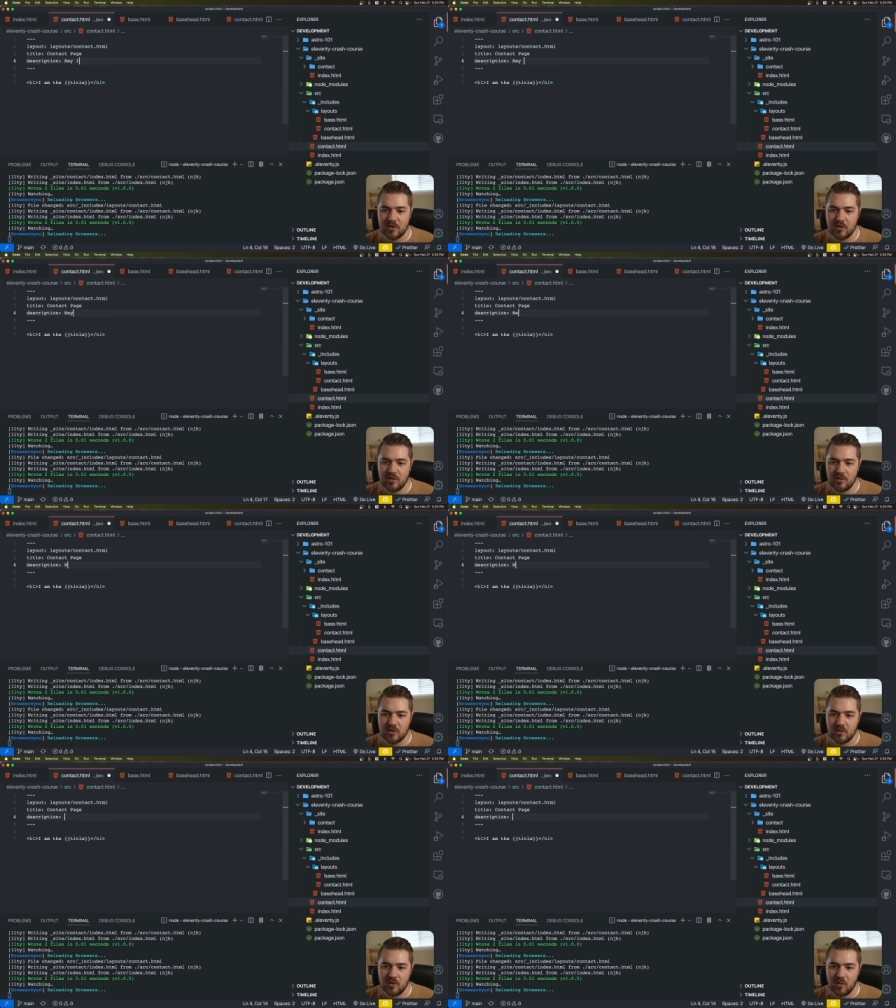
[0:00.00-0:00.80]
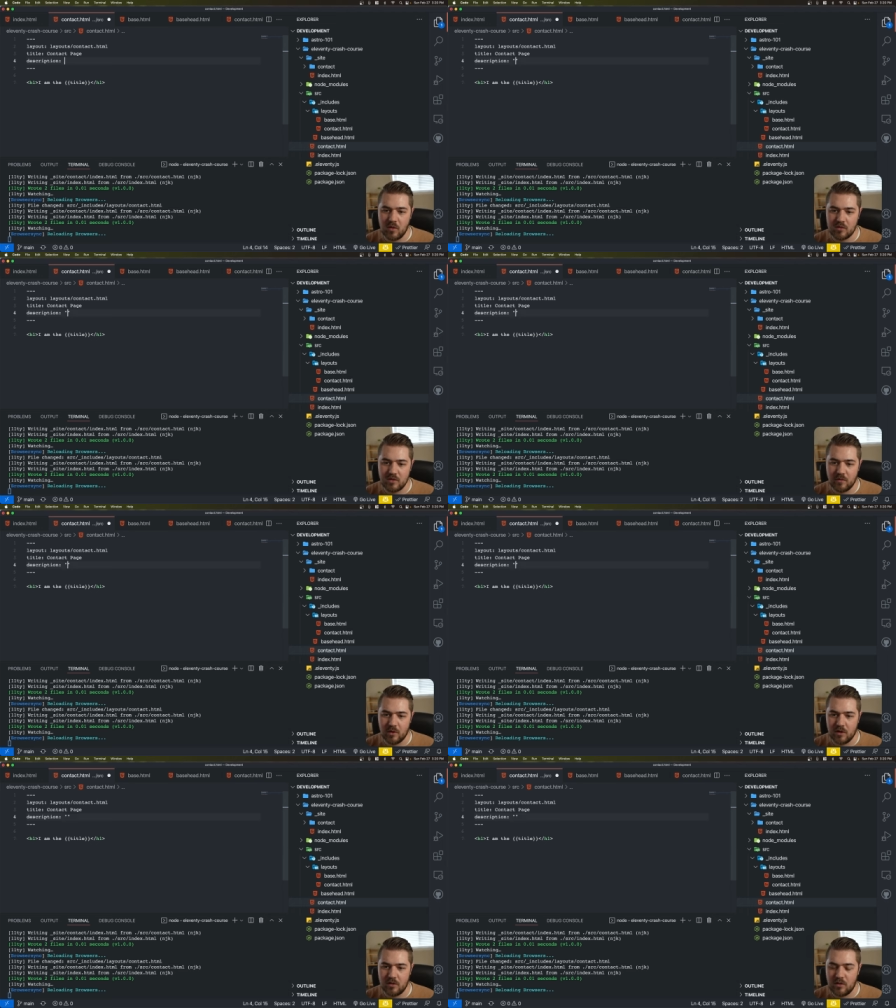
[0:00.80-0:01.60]
should use quotes if
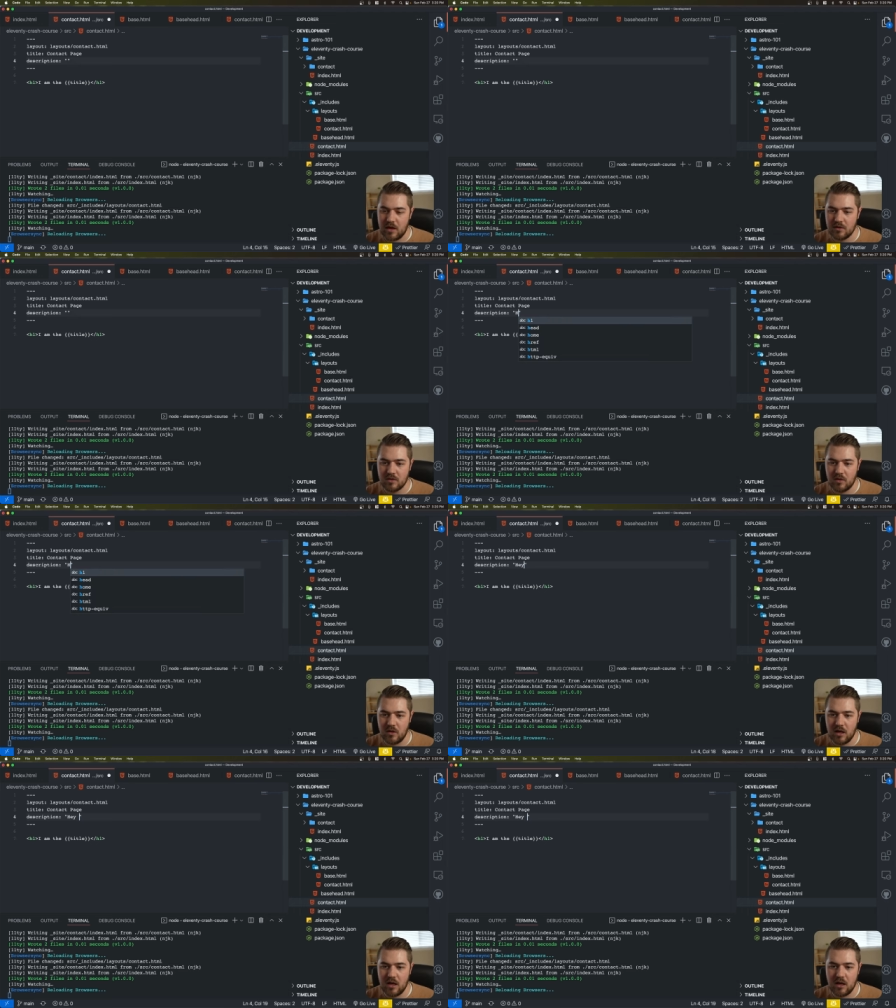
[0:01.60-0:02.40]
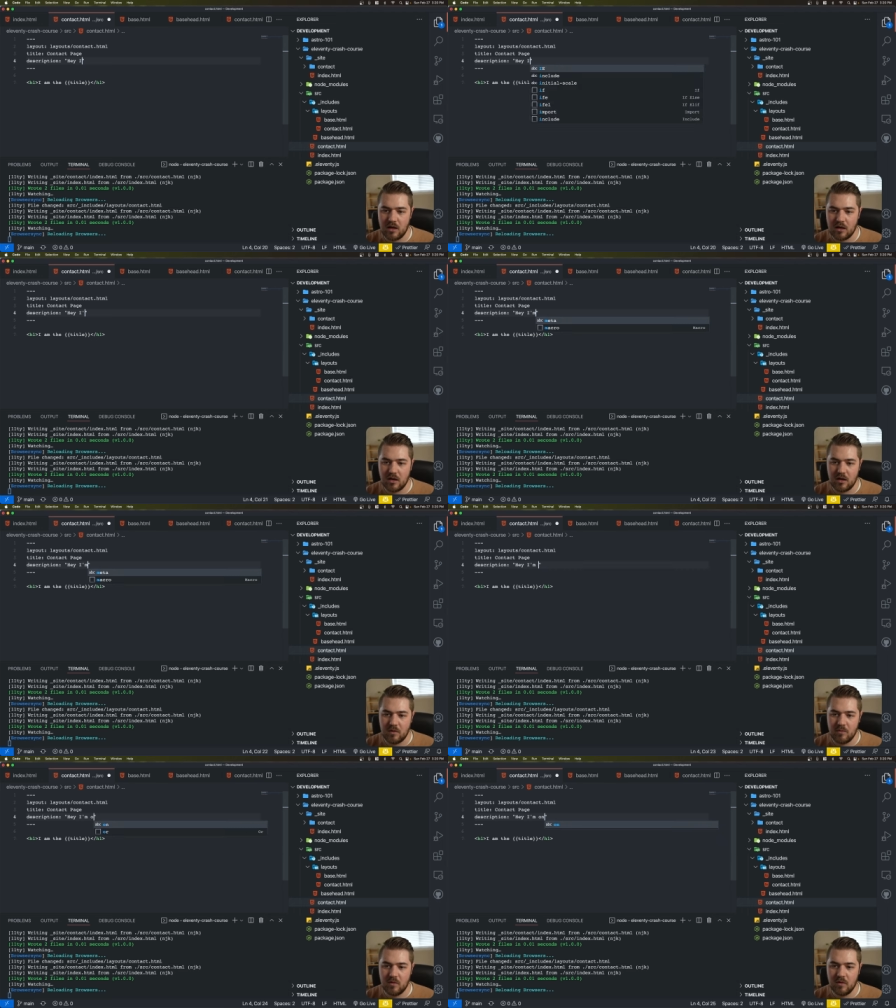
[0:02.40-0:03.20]
we're going to do that. So, hey,
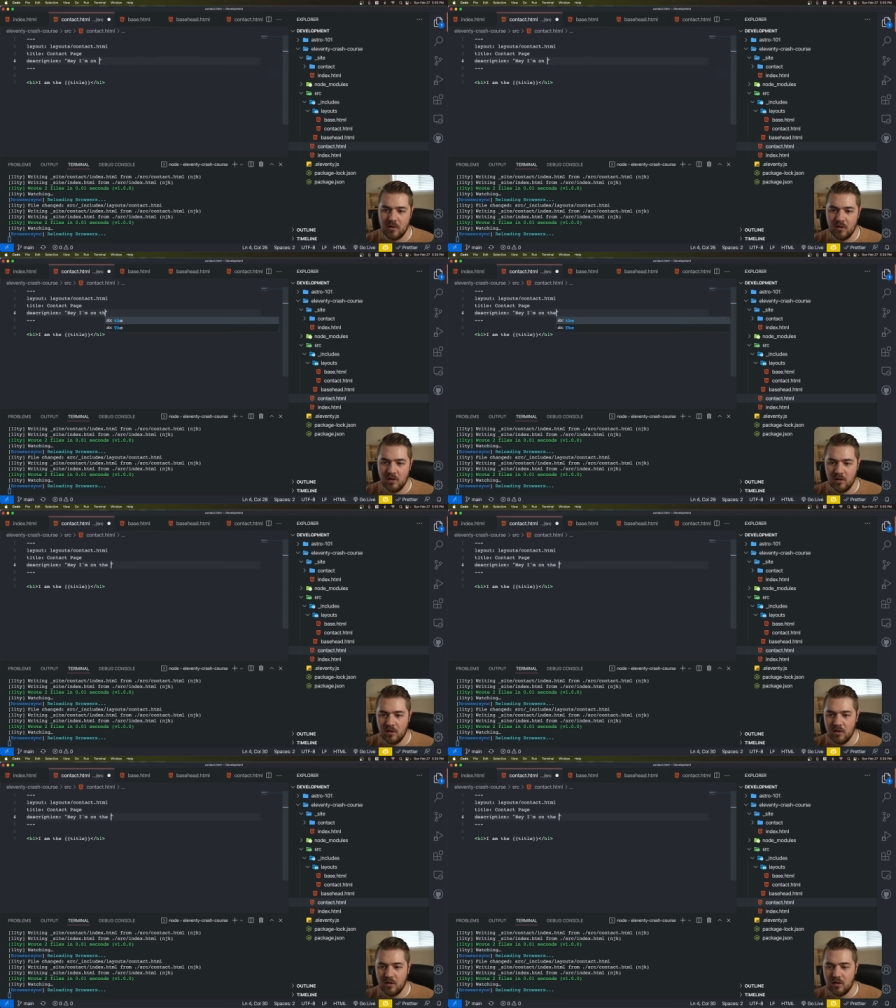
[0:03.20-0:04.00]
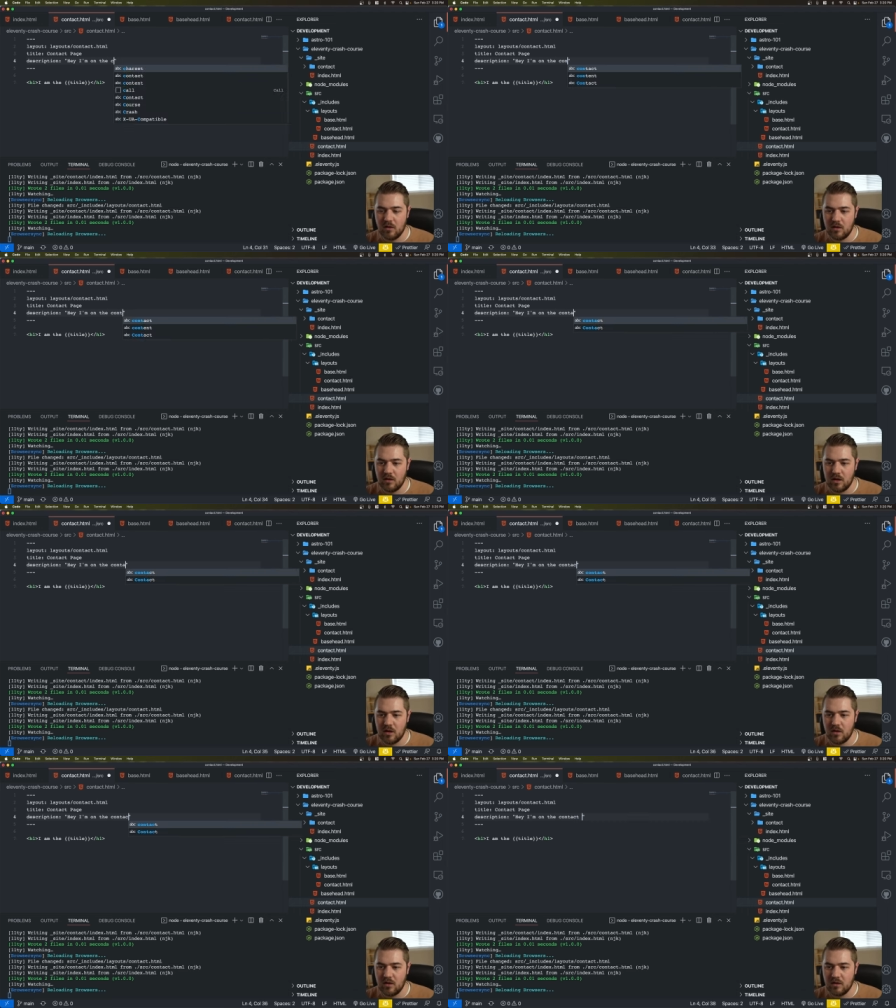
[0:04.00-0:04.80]
I'm on
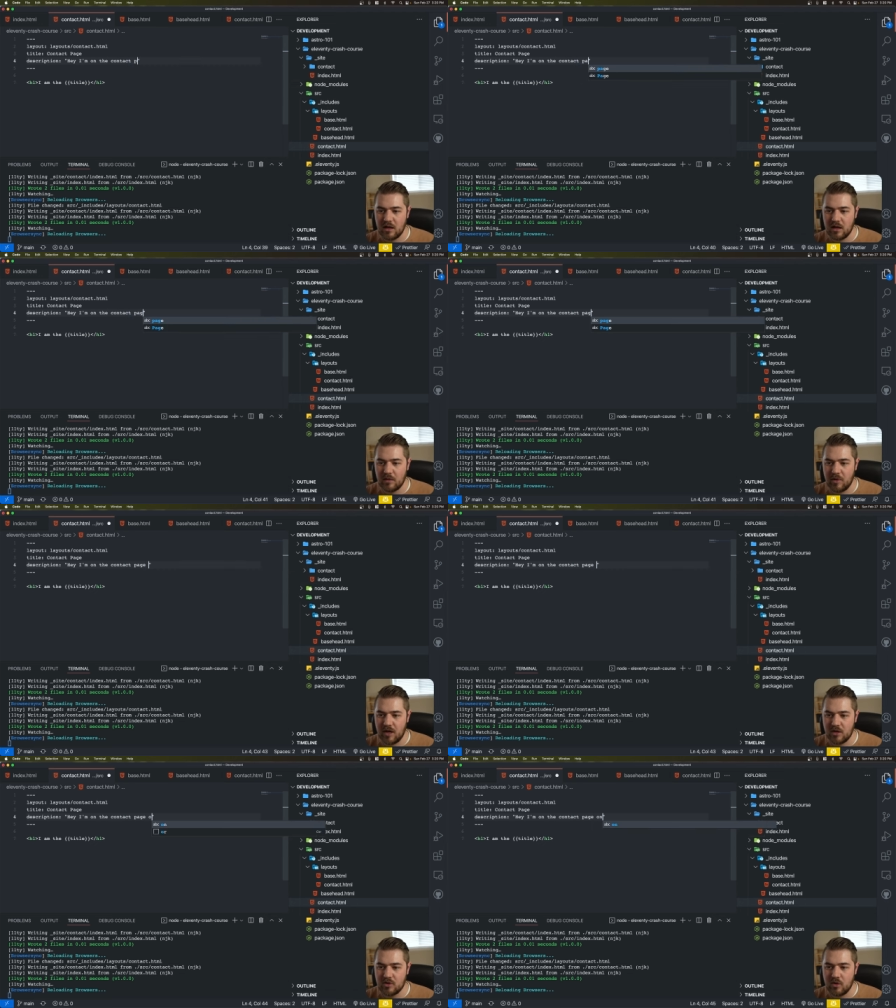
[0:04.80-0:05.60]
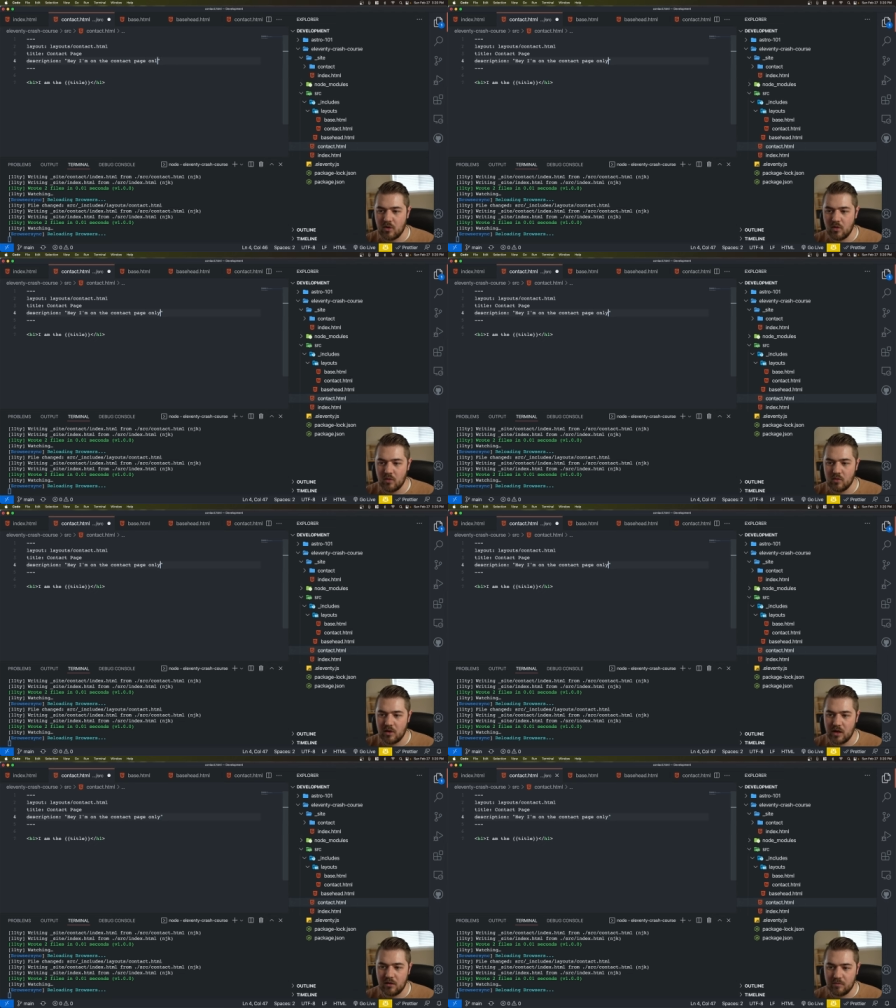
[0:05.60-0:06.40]
the contact page
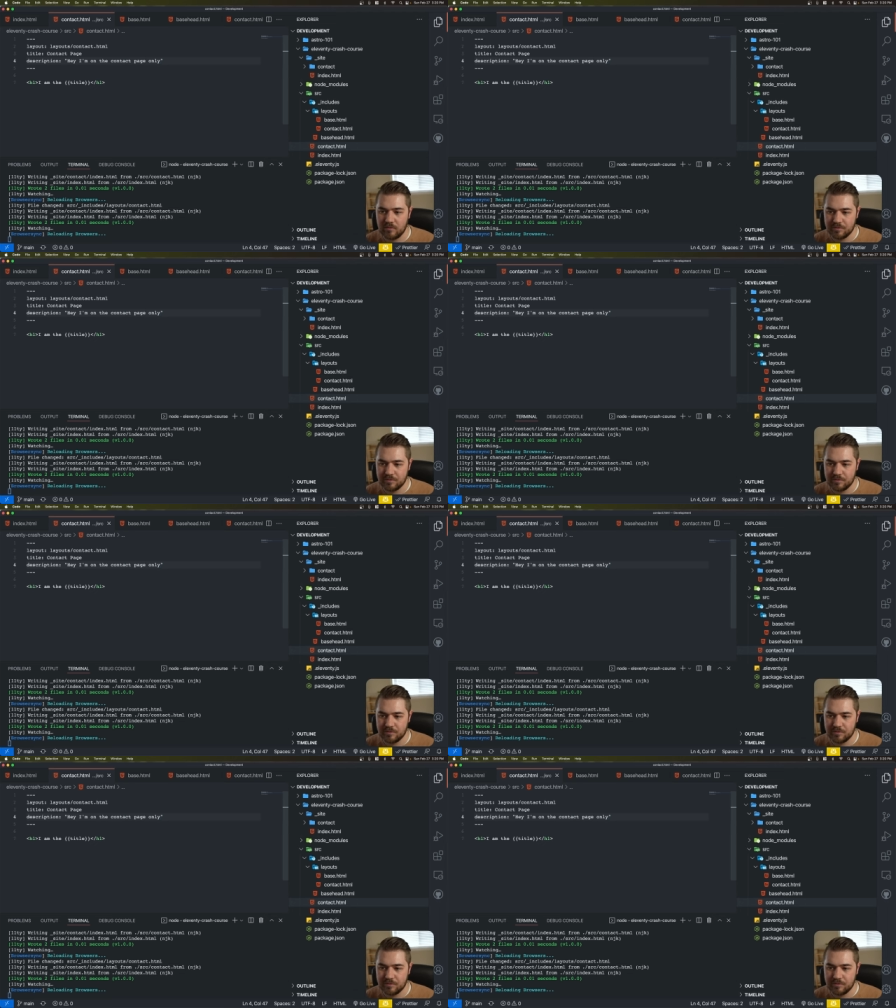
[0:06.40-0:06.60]
only.